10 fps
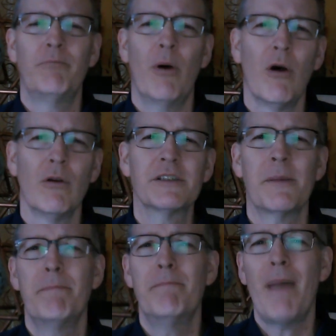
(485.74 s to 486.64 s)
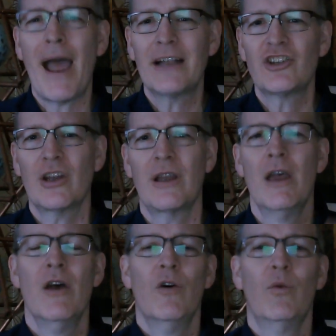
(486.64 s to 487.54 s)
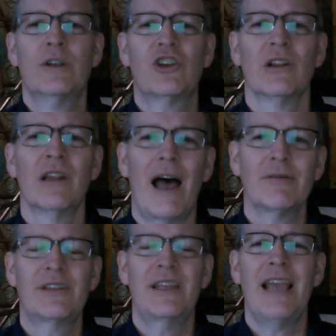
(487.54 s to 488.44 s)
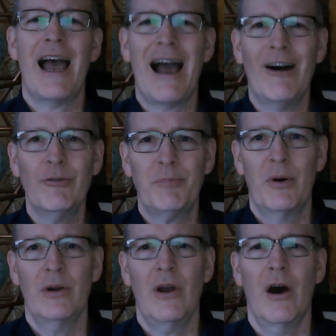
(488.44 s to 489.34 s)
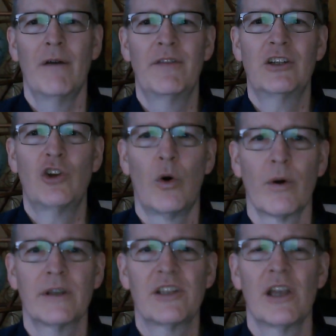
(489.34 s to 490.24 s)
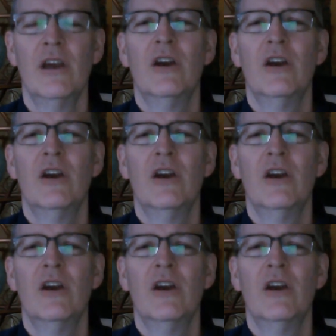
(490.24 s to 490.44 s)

pulse matching, which allows the output of the torus